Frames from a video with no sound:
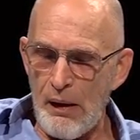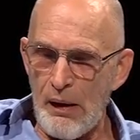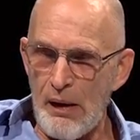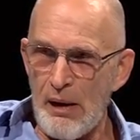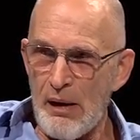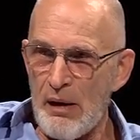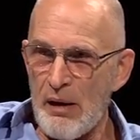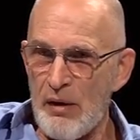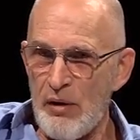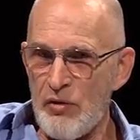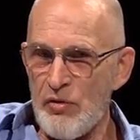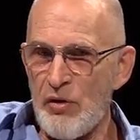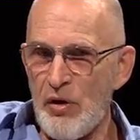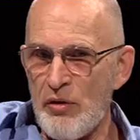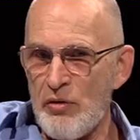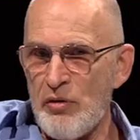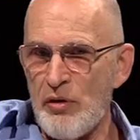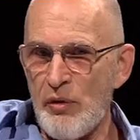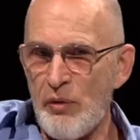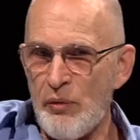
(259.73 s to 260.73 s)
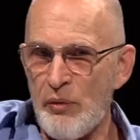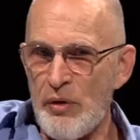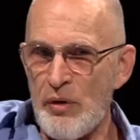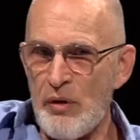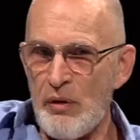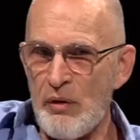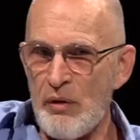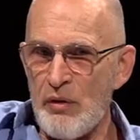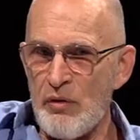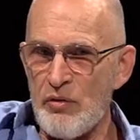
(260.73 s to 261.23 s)
In his artillery
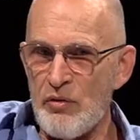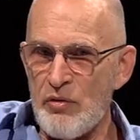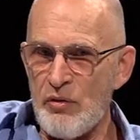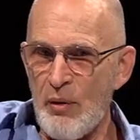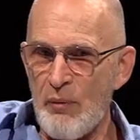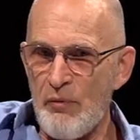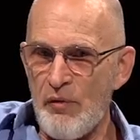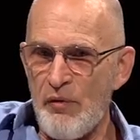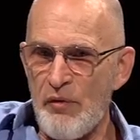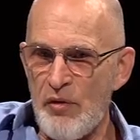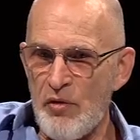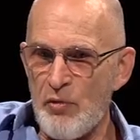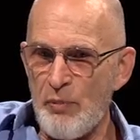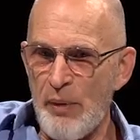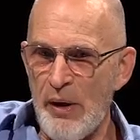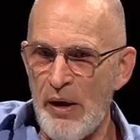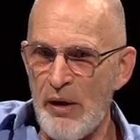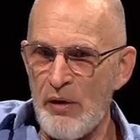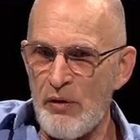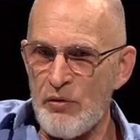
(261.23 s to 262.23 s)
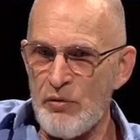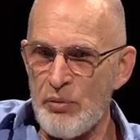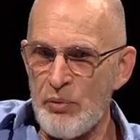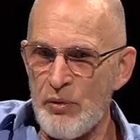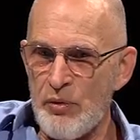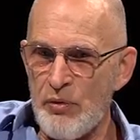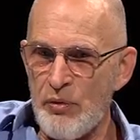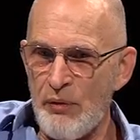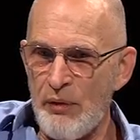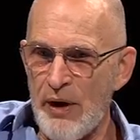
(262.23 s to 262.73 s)
unit, some of his pilots
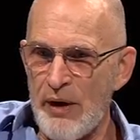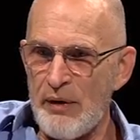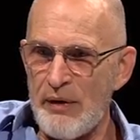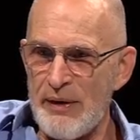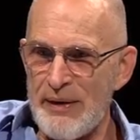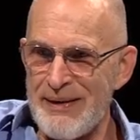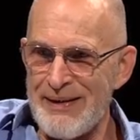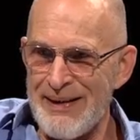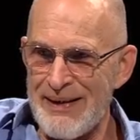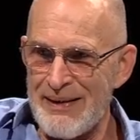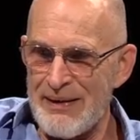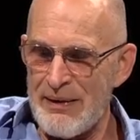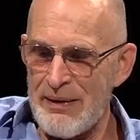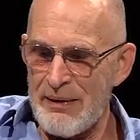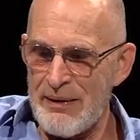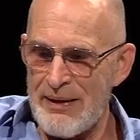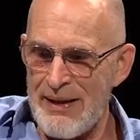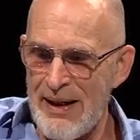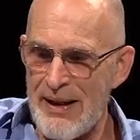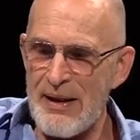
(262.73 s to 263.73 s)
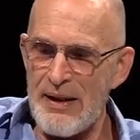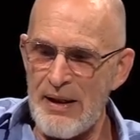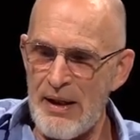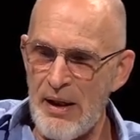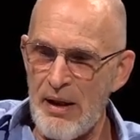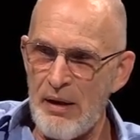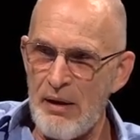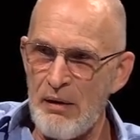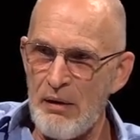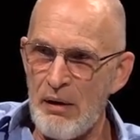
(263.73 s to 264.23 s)
were directly
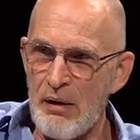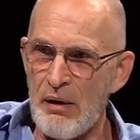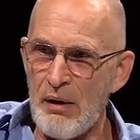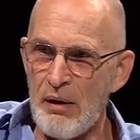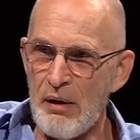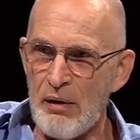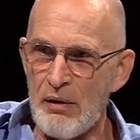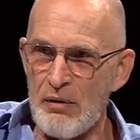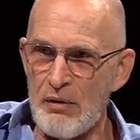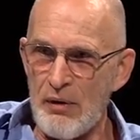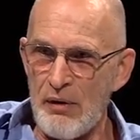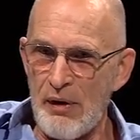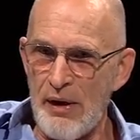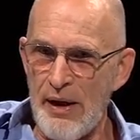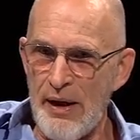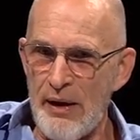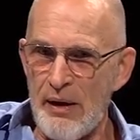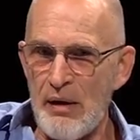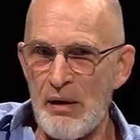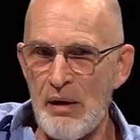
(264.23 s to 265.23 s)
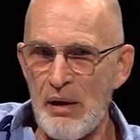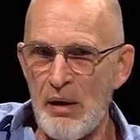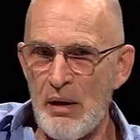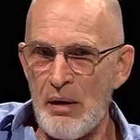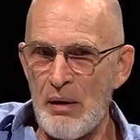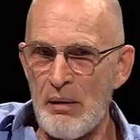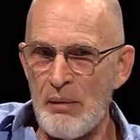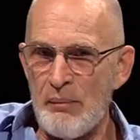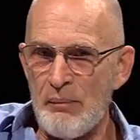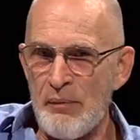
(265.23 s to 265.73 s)
dedicated to
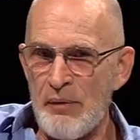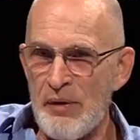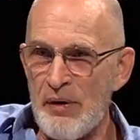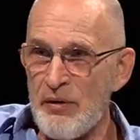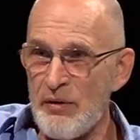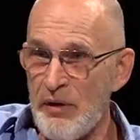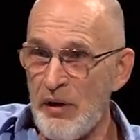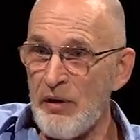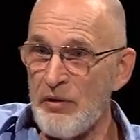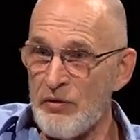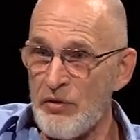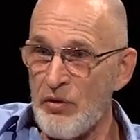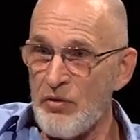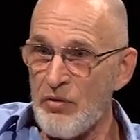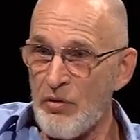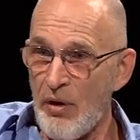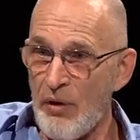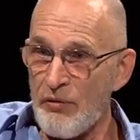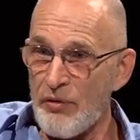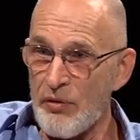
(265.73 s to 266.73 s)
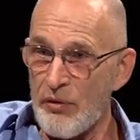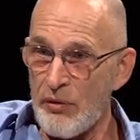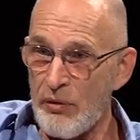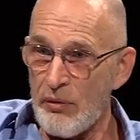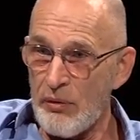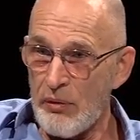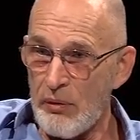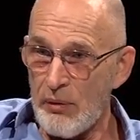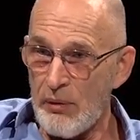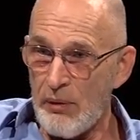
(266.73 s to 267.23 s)
the intelligence officer.
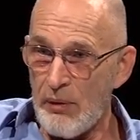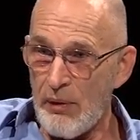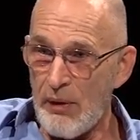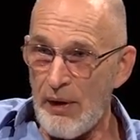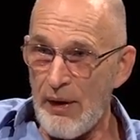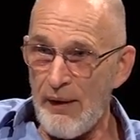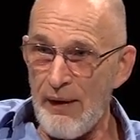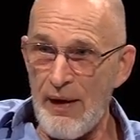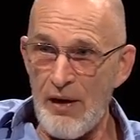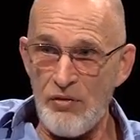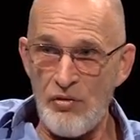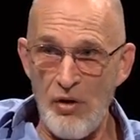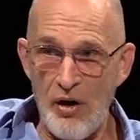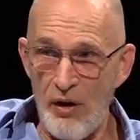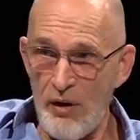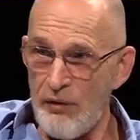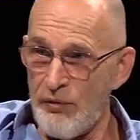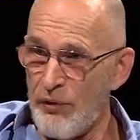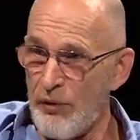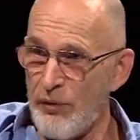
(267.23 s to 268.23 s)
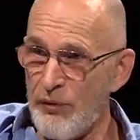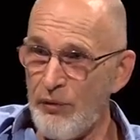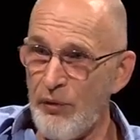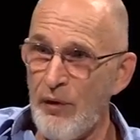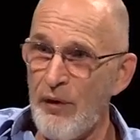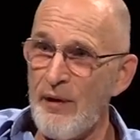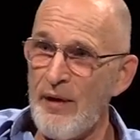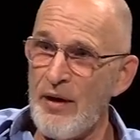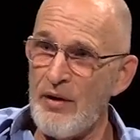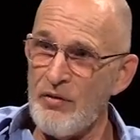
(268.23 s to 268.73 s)
And that's all he flew
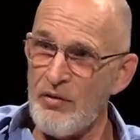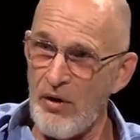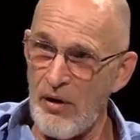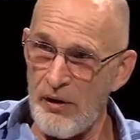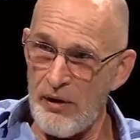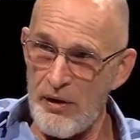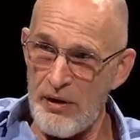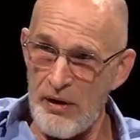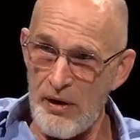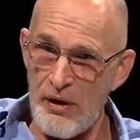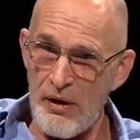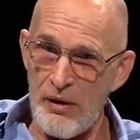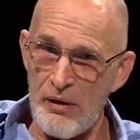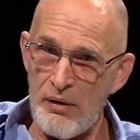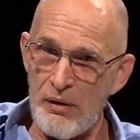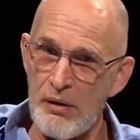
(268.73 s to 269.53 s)
for, and that's all he did.